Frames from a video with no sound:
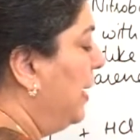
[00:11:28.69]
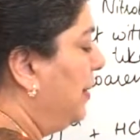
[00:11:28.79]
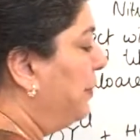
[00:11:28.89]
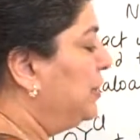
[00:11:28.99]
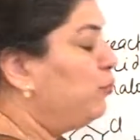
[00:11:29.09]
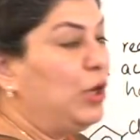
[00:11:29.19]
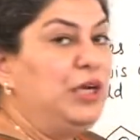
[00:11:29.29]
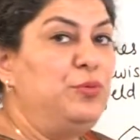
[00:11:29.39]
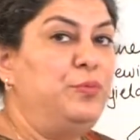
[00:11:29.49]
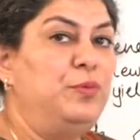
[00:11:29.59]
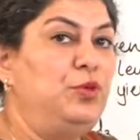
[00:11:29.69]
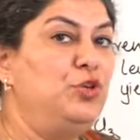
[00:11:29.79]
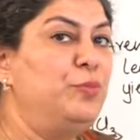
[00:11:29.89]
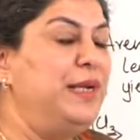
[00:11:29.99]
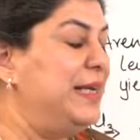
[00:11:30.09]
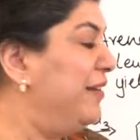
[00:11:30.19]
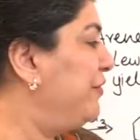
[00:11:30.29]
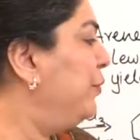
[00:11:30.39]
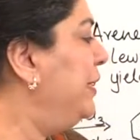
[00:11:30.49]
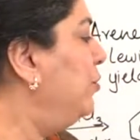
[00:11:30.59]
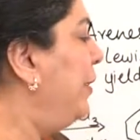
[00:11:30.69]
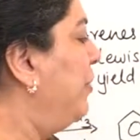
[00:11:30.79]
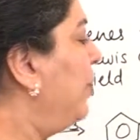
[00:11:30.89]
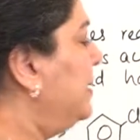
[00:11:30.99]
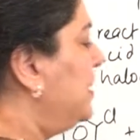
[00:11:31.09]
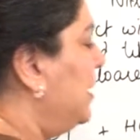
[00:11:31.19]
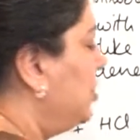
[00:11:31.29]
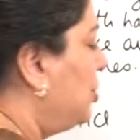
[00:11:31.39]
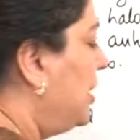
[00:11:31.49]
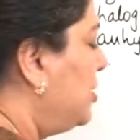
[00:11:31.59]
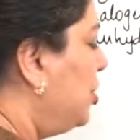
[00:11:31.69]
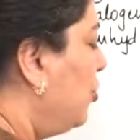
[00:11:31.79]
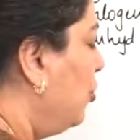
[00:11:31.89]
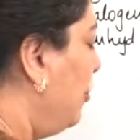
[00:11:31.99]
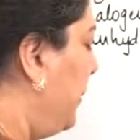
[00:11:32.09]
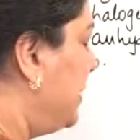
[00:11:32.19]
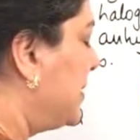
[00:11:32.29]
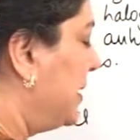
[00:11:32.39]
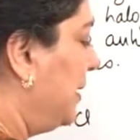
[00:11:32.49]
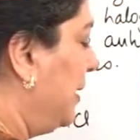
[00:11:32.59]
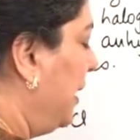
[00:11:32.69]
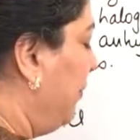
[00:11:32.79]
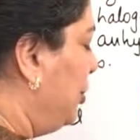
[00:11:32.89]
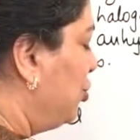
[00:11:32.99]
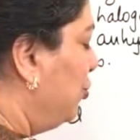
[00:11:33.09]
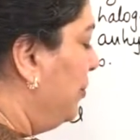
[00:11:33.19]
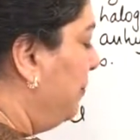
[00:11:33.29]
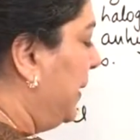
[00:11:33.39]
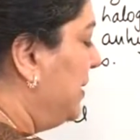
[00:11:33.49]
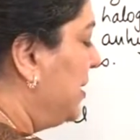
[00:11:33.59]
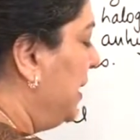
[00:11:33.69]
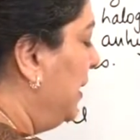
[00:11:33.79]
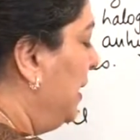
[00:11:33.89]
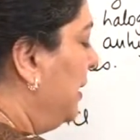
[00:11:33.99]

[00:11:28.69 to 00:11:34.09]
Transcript: But what will you be left with when one CH3CO group is given to benzene?